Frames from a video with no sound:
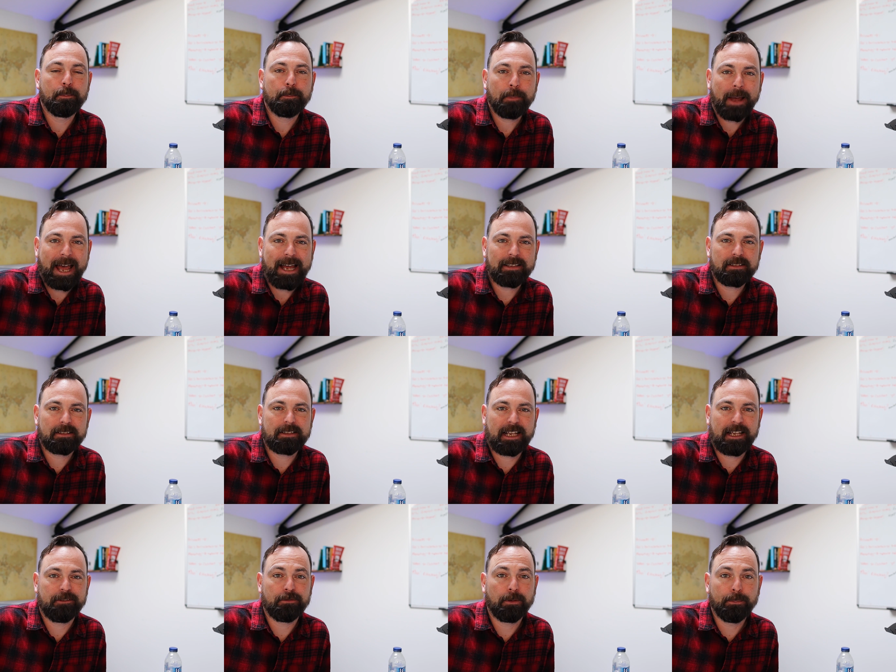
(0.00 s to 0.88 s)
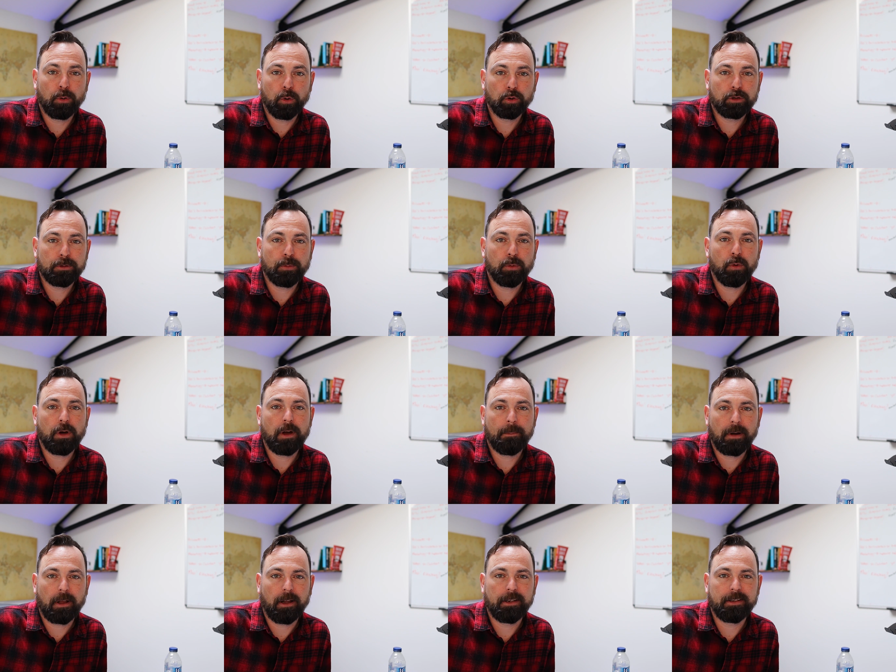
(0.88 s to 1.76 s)
PAT stands for Portable
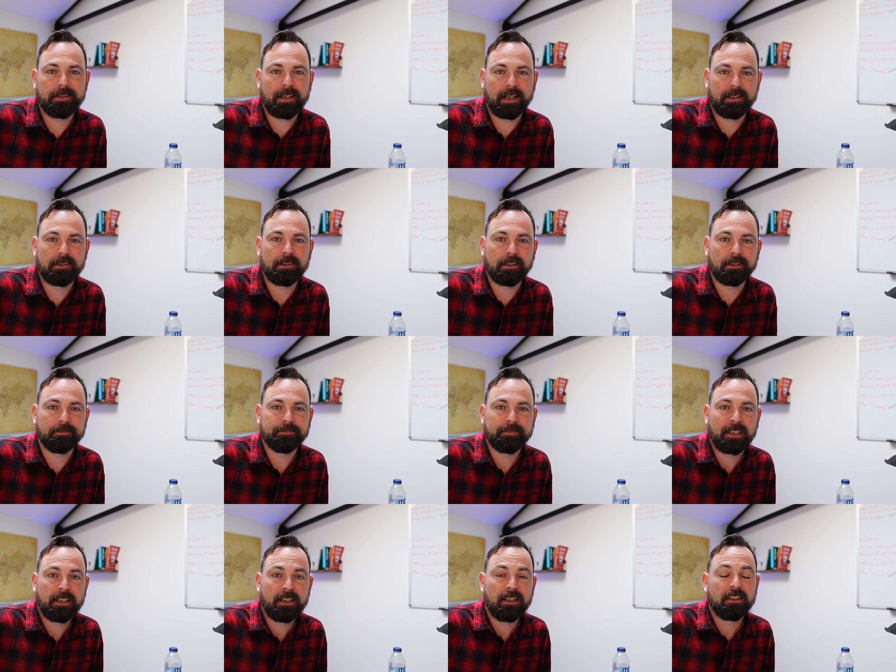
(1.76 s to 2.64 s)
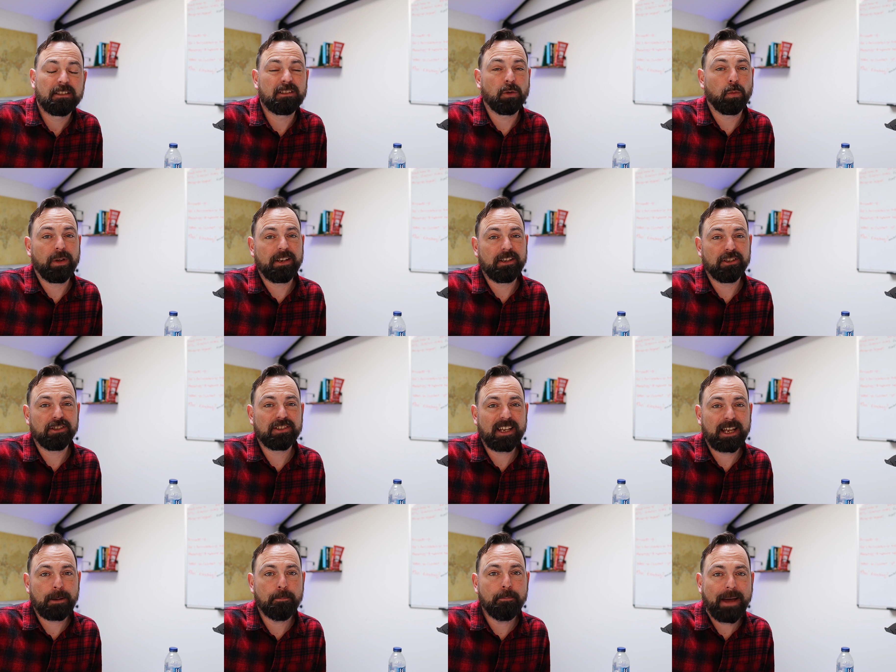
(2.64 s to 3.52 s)
Appliance Testing. So when you
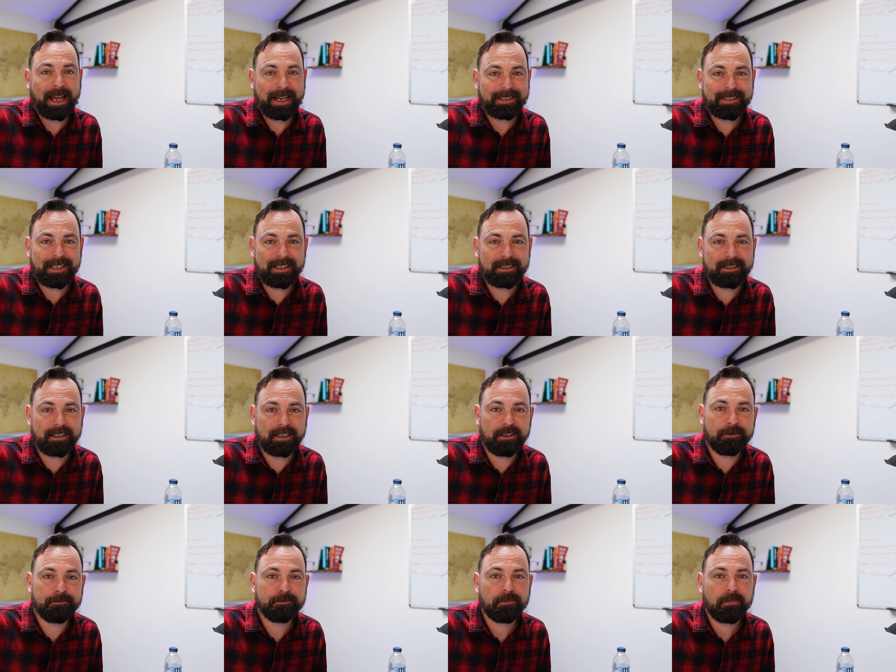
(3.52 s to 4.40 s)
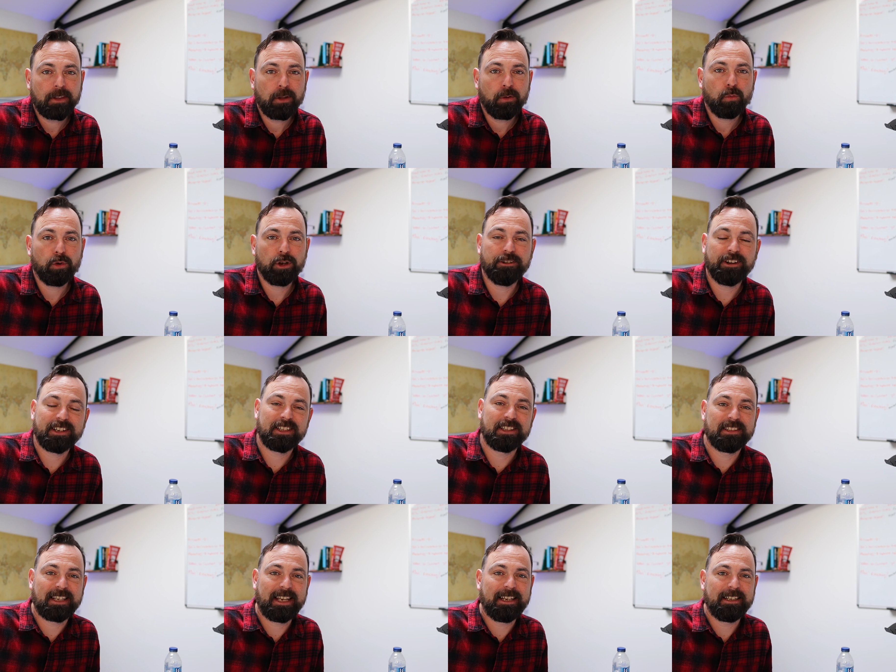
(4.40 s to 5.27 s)
say PAT testing, what you're
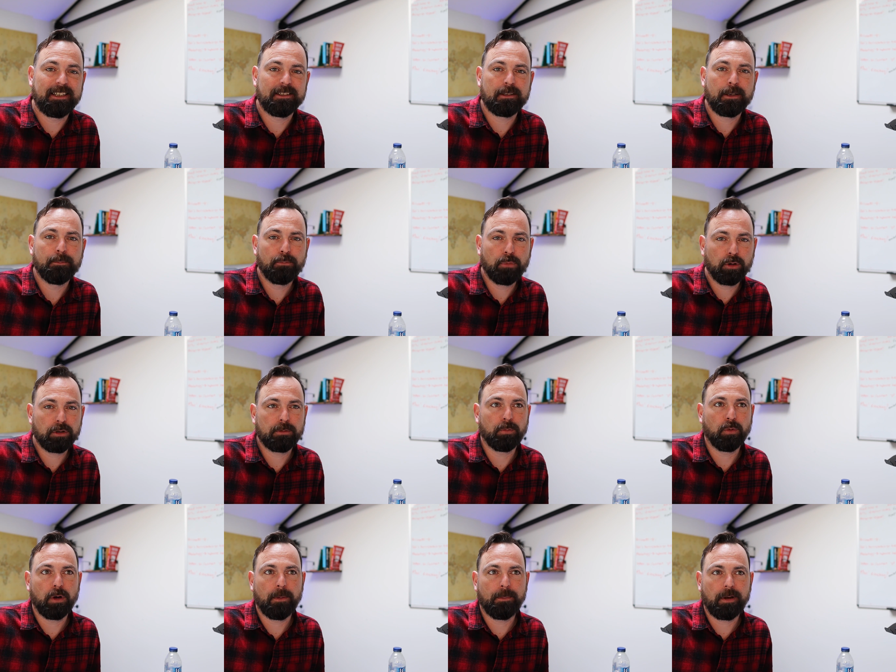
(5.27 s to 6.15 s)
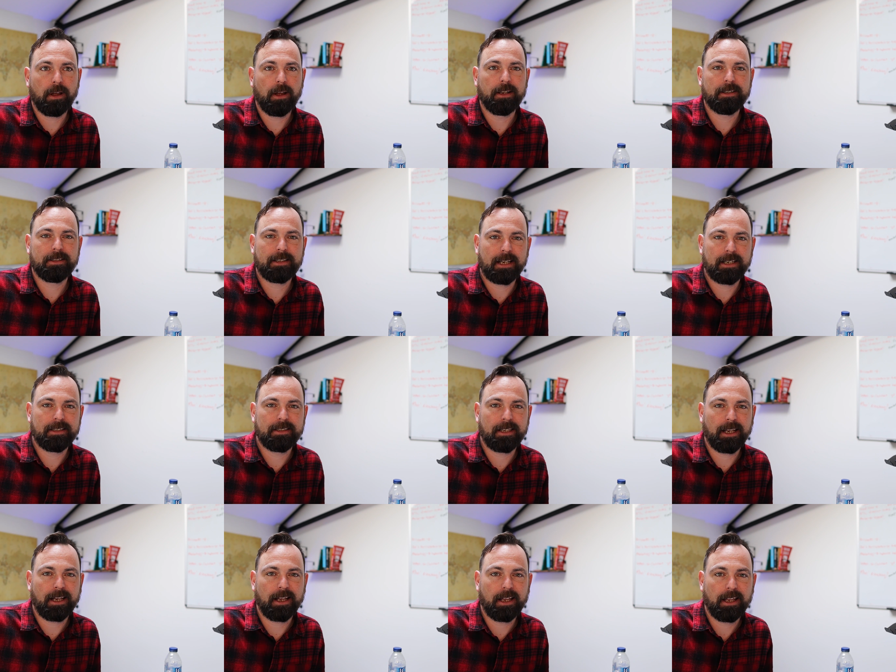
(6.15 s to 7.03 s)
actually saying is portable appliance
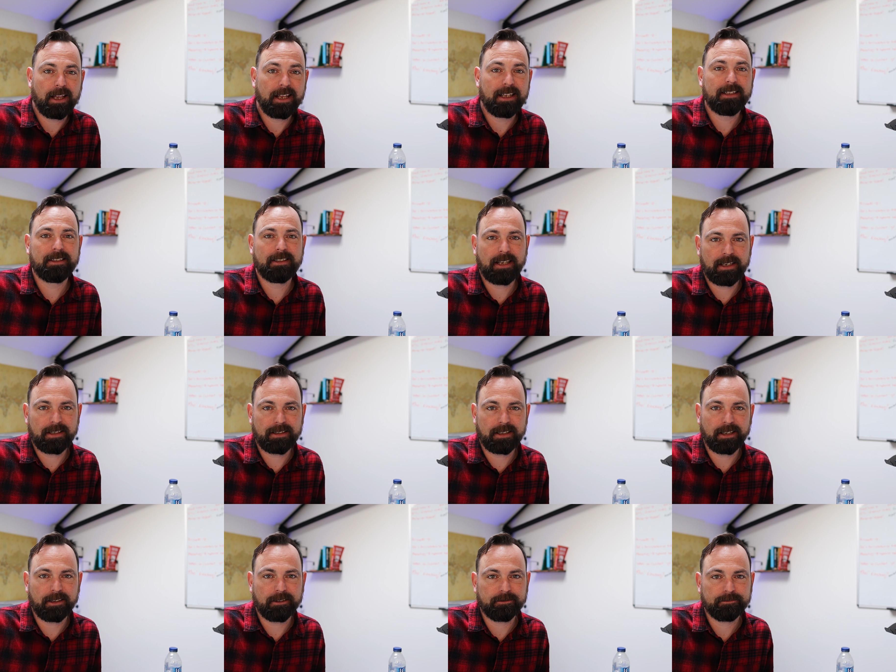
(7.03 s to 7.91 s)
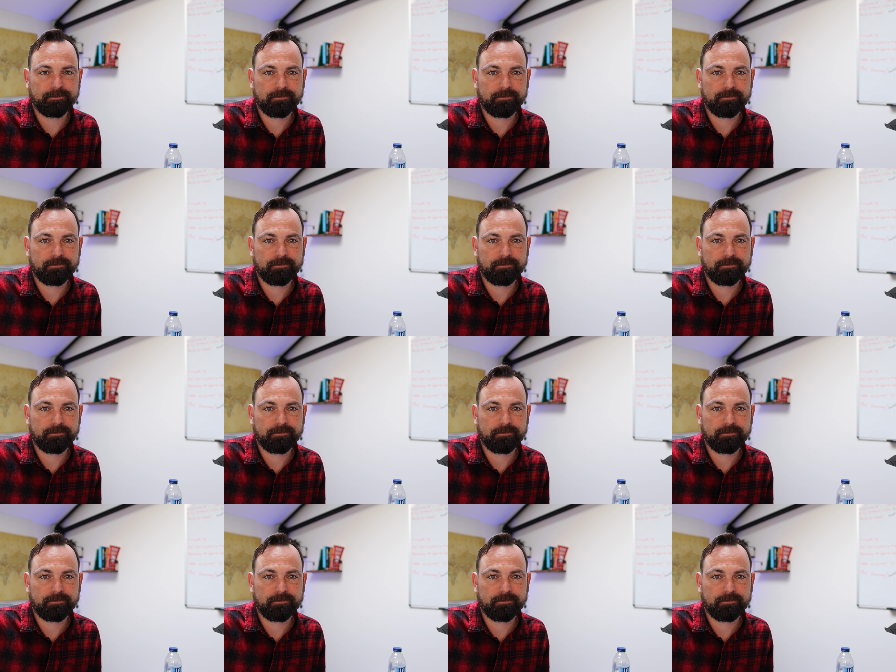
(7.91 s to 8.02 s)
testing, testing.